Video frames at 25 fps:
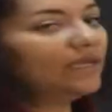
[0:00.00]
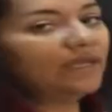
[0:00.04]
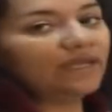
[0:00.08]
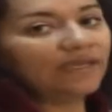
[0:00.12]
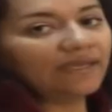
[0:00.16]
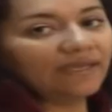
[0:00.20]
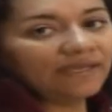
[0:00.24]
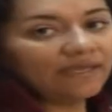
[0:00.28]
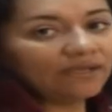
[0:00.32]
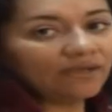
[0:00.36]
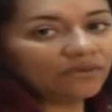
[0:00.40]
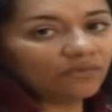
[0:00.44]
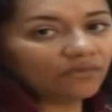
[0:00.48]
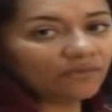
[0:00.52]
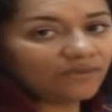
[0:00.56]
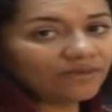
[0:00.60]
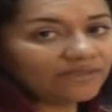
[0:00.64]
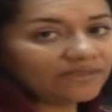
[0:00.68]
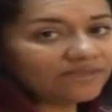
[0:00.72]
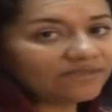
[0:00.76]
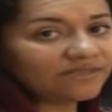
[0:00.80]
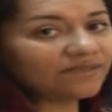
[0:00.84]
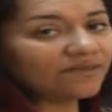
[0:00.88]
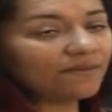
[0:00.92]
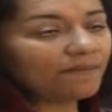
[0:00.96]

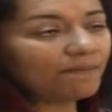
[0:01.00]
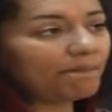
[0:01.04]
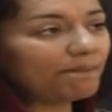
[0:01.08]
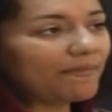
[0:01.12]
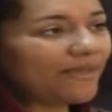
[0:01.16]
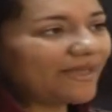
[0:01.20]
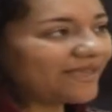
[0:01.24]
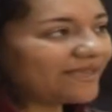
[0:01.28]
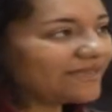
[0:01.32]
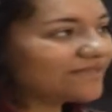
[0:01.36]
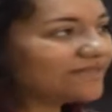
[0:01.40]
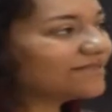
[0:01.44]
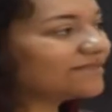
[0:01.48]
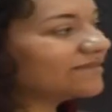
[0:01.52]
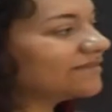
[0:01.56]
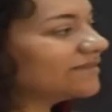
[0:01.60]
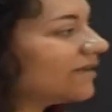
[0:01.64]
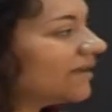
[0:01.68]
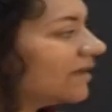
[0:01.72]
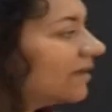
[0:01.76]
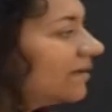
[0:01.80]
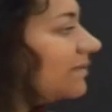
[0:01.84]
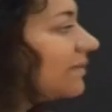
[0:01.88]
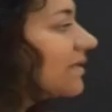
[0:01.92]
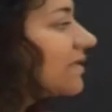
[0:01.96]
equals mass
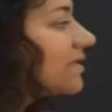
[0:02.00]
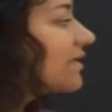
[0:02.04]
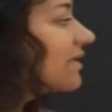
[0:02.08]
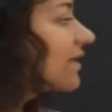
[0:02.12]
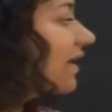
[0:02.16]
times